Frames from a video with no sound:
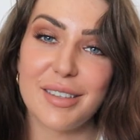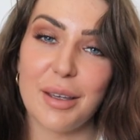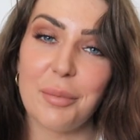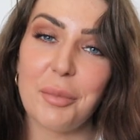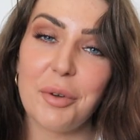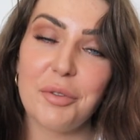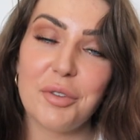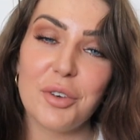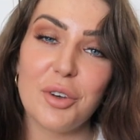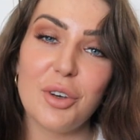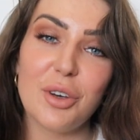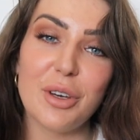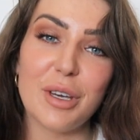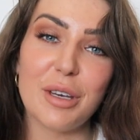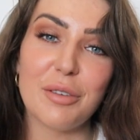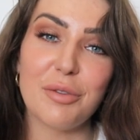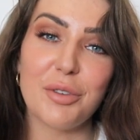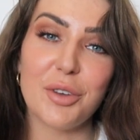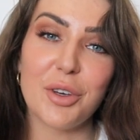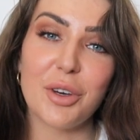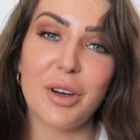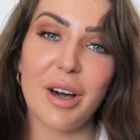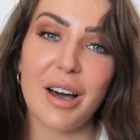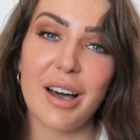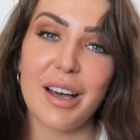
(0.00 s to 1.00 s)
Some of you,
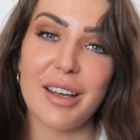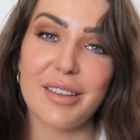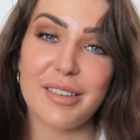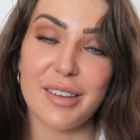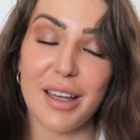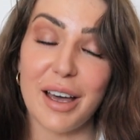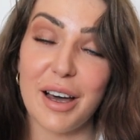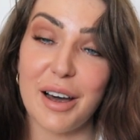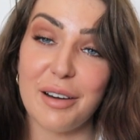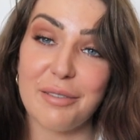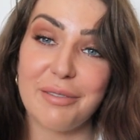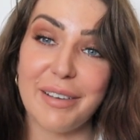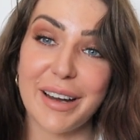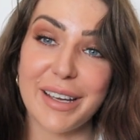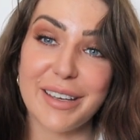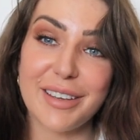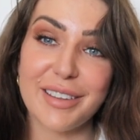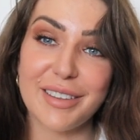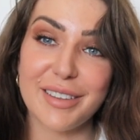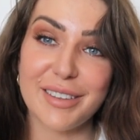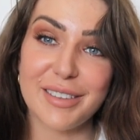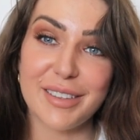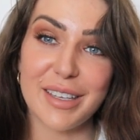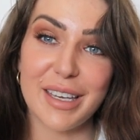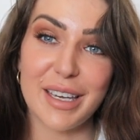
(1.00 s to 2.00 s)
if you guys are
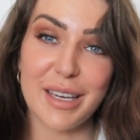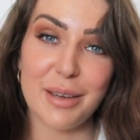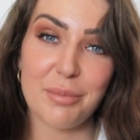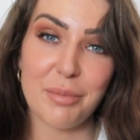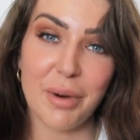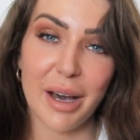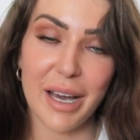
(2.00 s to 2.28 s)
regulars here,